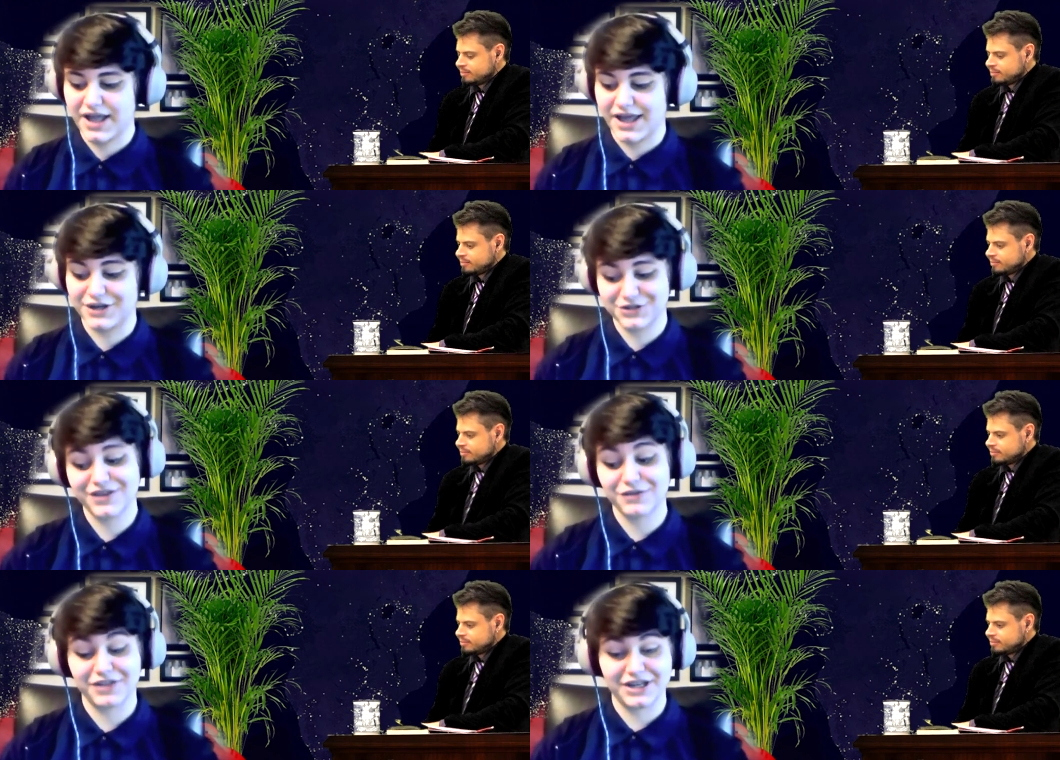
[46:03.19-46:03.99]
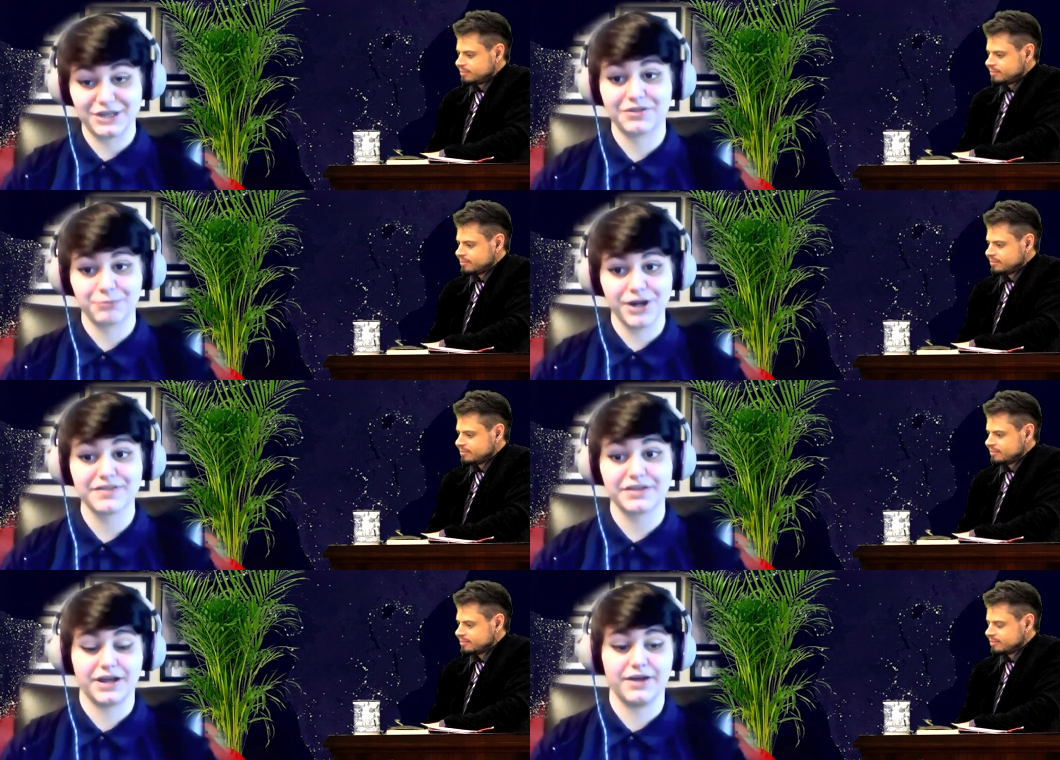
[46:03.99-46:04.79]
Speaker 1: And it turns out that he was the
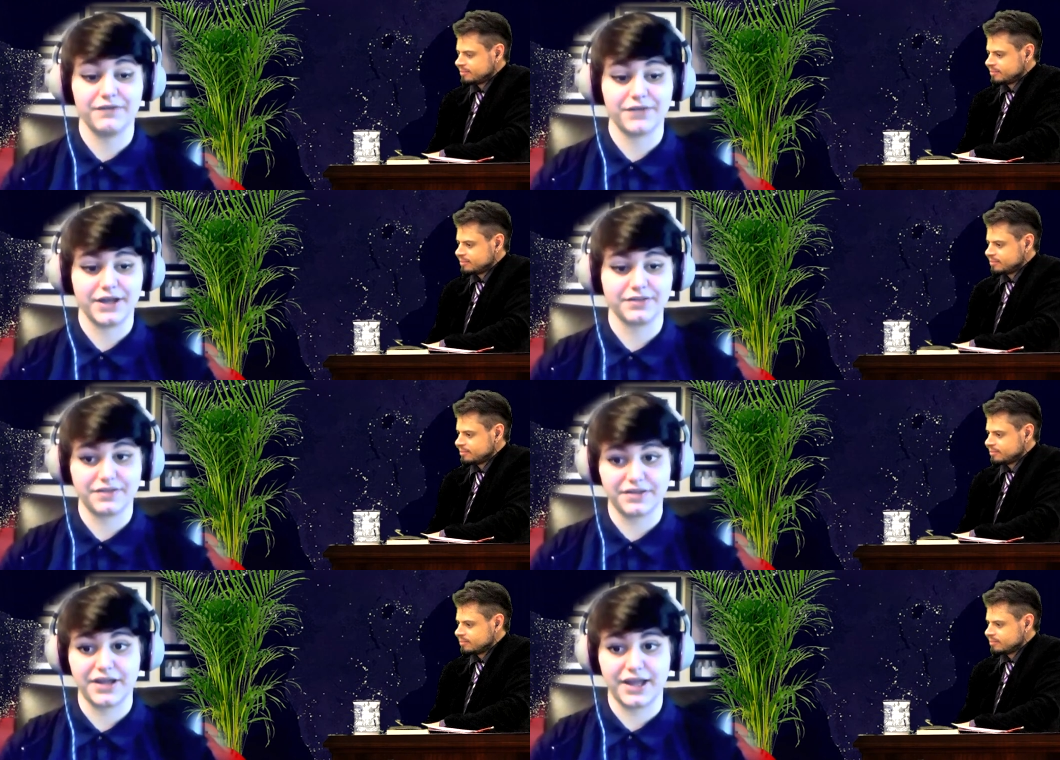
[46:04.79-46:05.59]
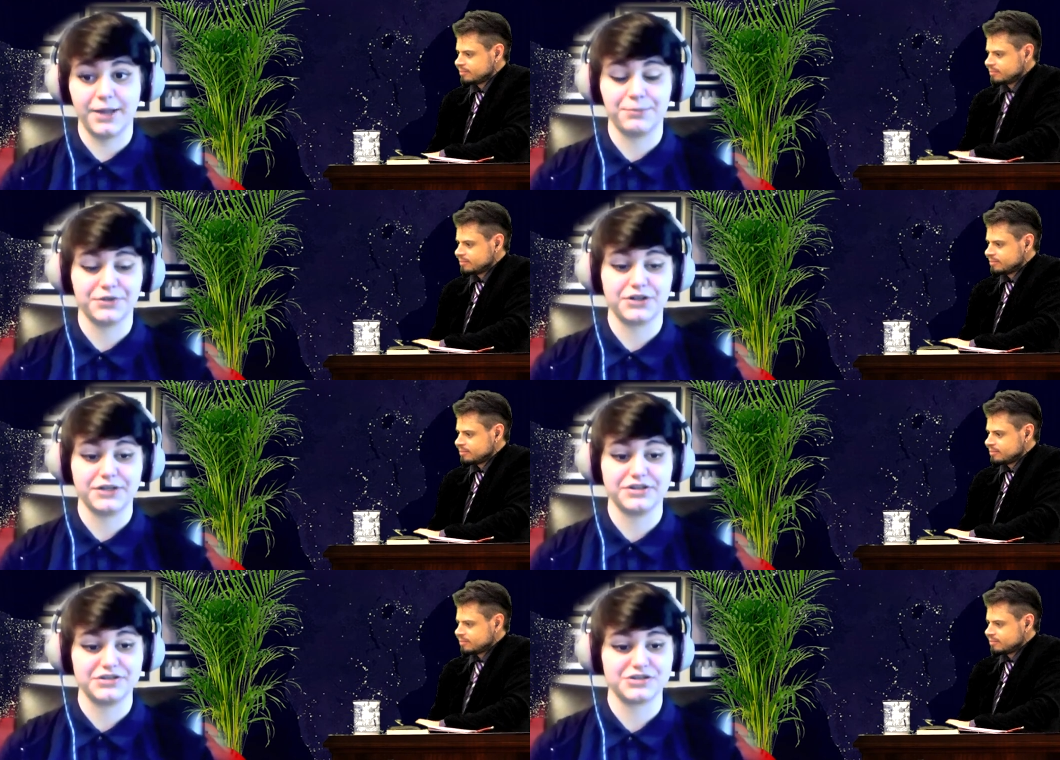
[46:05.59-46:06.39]
president of uh, the CIM,
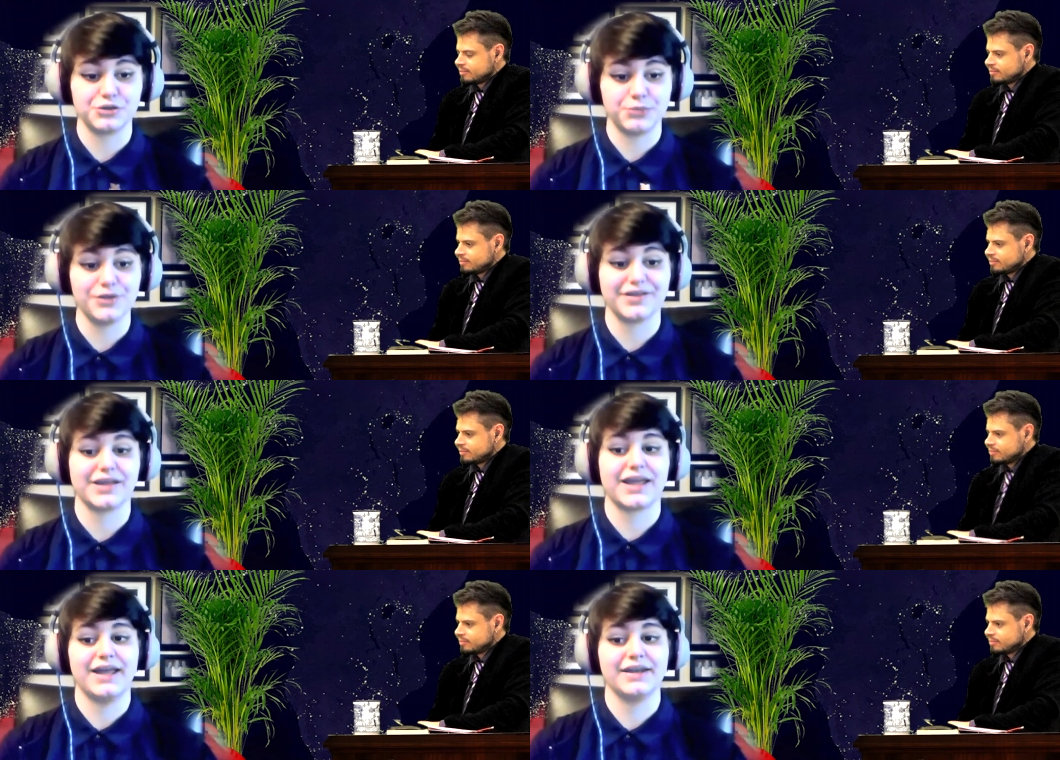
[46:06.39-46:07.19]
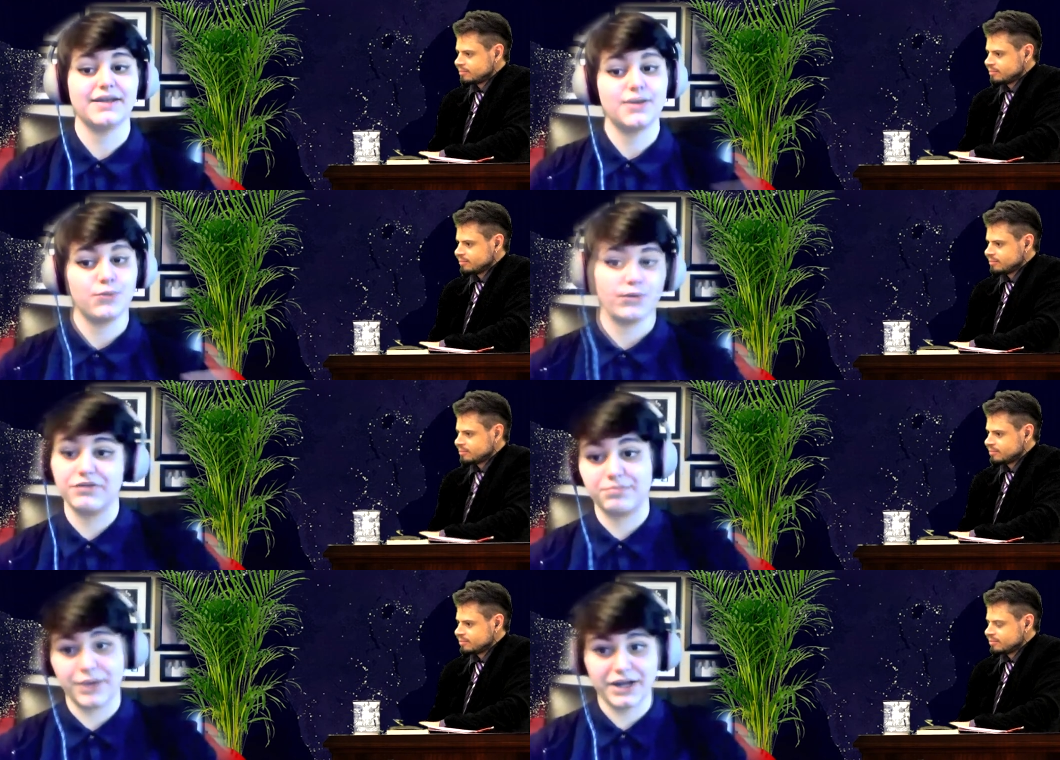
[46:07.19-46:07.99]
Cleveland Institute of Music, and one of
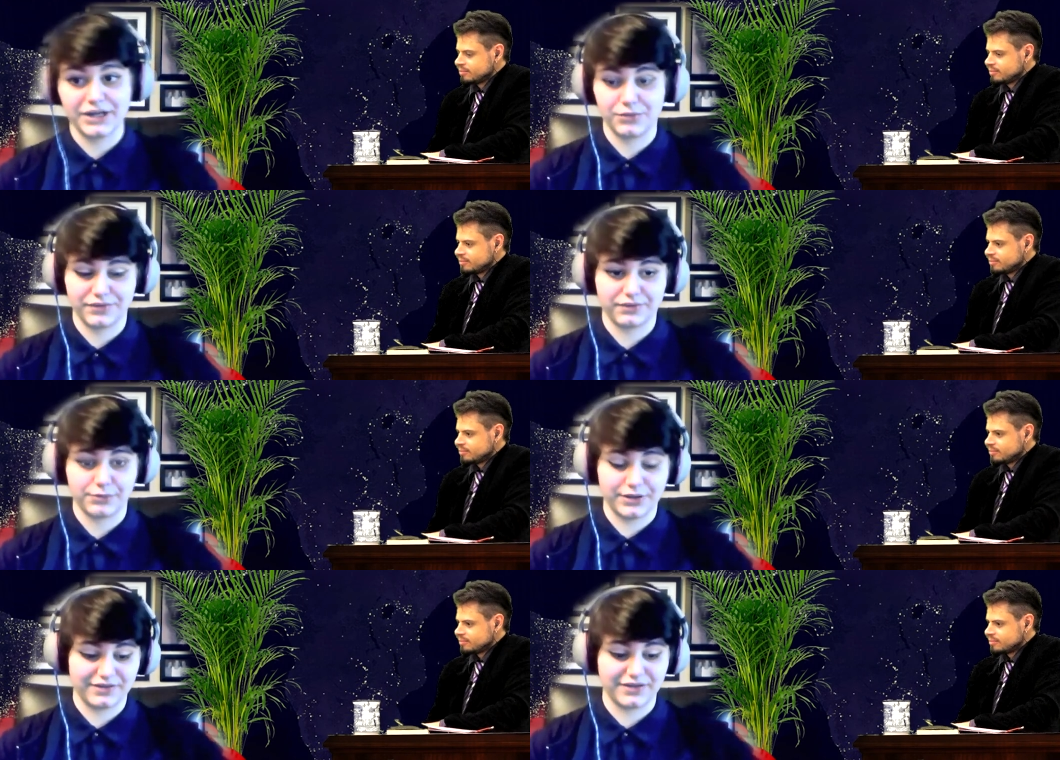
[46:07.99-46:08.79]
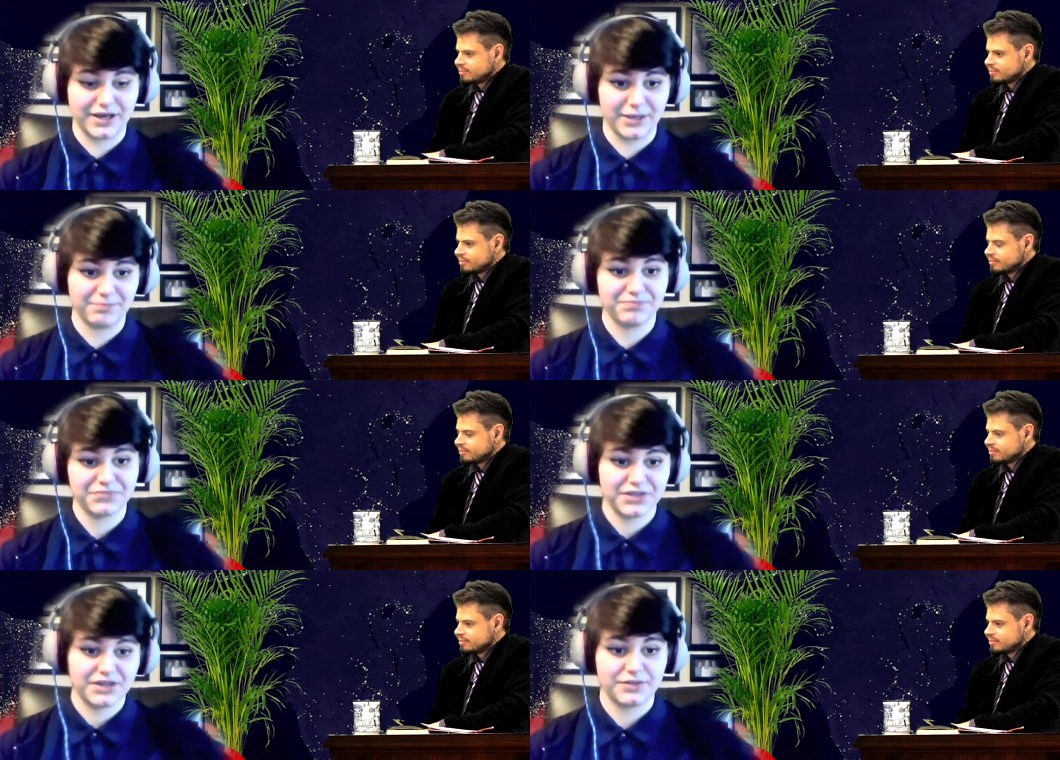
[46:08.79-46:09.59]
his buddies was, was um,
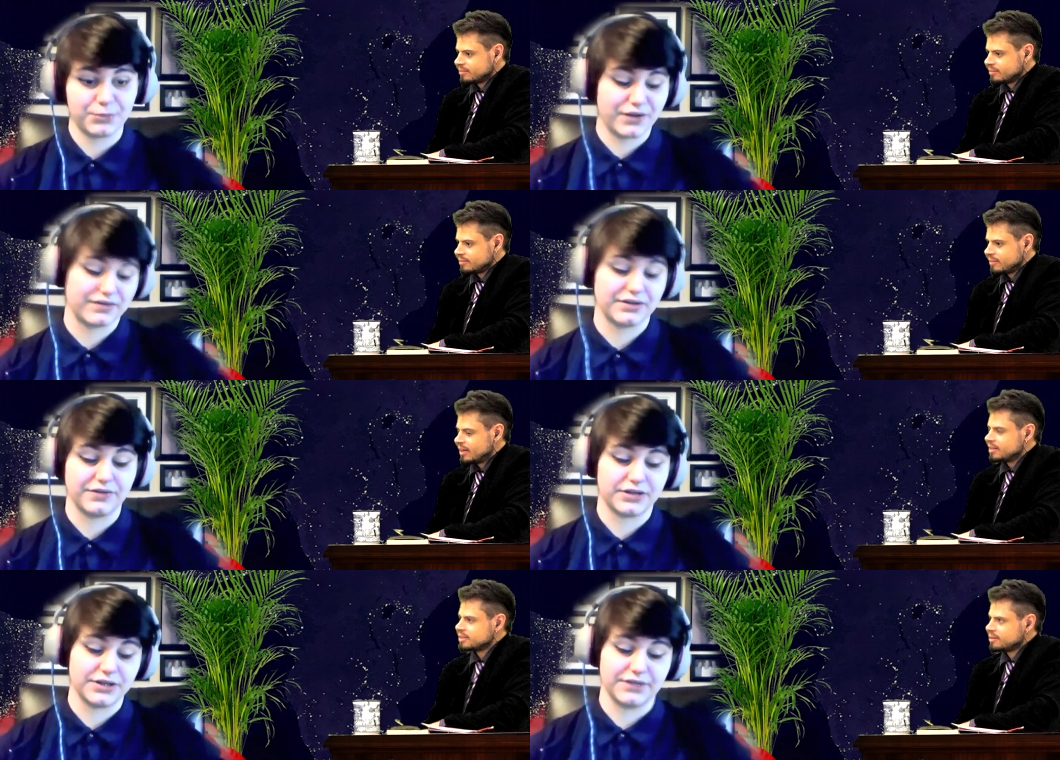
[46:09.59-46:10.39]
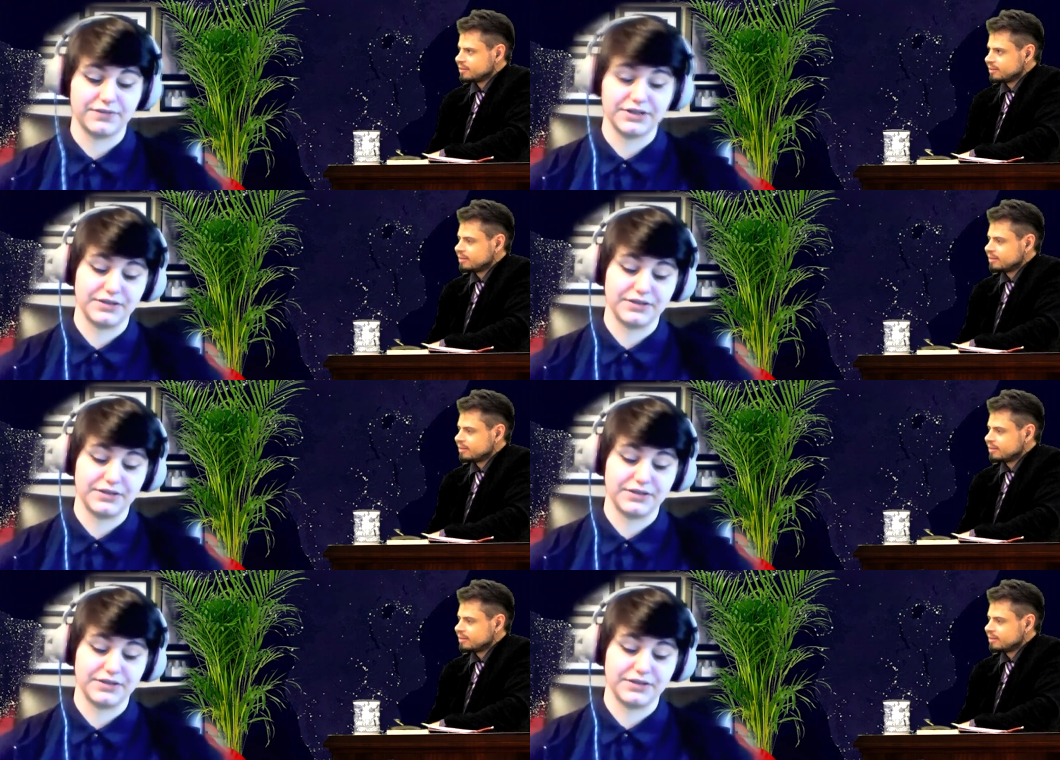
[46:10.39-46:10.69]
the president of the Cleveland nice.